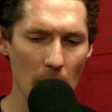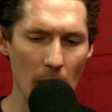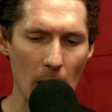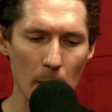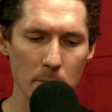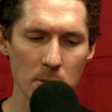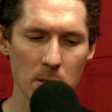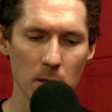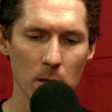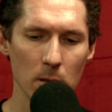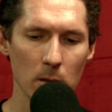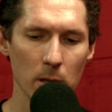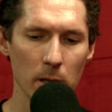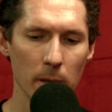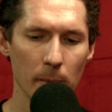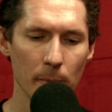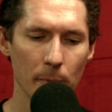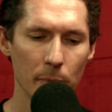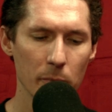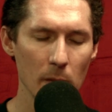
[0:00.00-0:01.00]

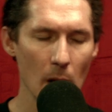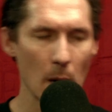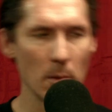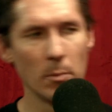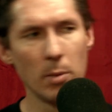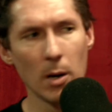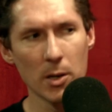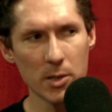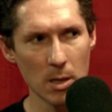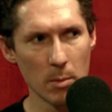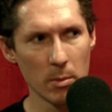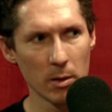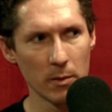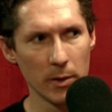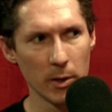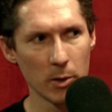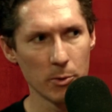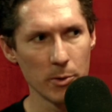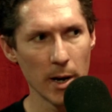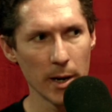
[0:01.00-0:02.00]
absolutely. I'm a balsamic
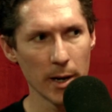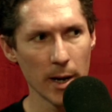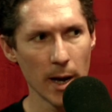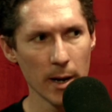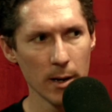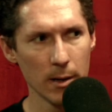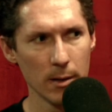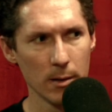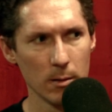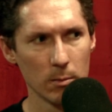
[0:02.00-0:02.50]
vinaigrette guy.